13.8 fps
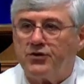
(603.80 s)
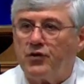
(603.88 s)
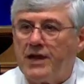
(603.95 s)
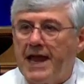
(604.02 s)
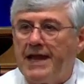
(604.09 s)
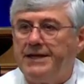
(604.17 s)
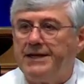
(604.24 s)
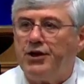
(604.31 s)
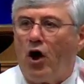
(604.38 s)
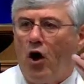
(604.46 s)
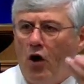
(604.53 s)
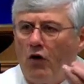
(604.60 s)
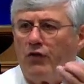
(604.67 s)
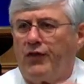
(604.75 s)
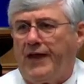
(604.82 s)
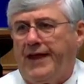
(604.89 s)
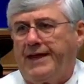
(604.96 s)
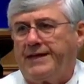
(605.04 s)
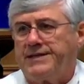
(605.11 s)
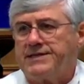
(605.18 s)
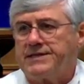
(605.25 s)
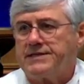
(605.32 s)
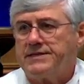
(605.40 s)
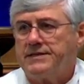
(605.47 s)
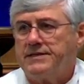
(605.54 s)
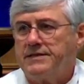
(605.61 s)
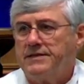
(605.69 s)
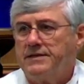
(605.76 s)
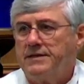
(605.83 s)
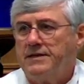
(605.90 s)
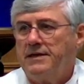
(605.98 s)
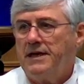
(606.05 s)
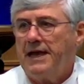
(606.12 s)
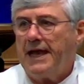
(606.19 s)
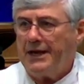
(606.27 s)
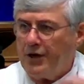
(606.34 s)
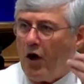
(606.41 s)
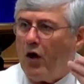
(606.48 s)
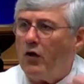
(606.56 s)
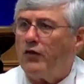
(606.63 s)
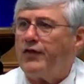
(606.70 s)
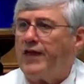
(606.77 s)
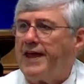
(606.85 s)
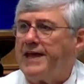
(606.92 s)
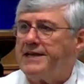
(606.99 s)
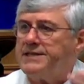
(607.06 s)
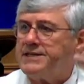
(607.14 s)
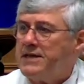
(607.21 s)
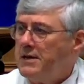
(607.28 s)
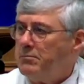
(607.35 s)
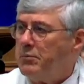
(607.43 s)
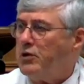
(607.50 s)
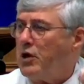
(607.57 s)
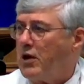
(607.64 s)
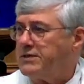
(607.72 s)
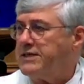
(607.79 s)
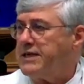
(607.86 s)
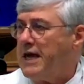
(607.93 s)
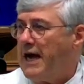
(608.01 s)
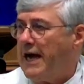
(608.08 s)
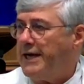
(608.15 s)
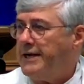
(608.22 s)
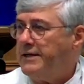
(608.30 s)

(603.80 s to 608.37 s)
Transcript: created all things, and all things belong to God.